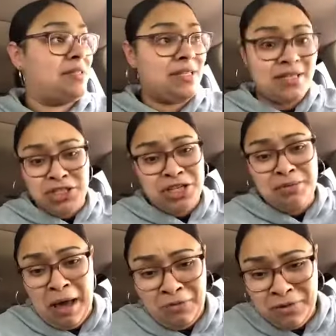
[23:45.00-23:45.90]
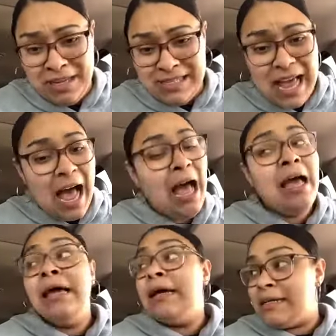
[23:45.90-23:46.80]
to this gym after this
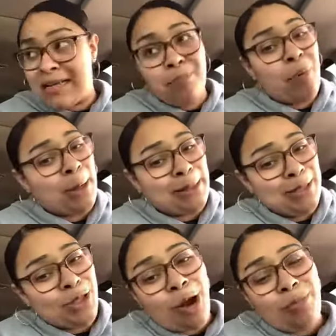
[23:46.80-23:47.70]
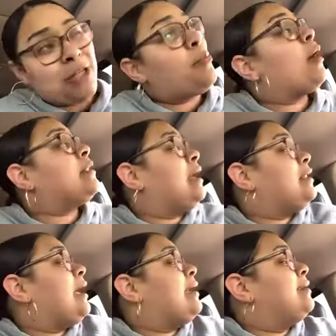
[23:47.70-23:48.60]
because I'm parked in the Starbucks parking lot.
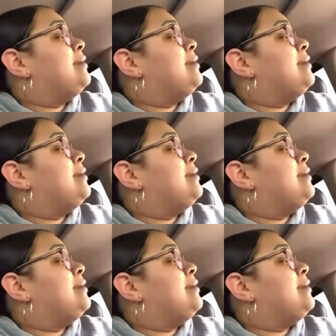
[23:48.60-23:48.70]
Like,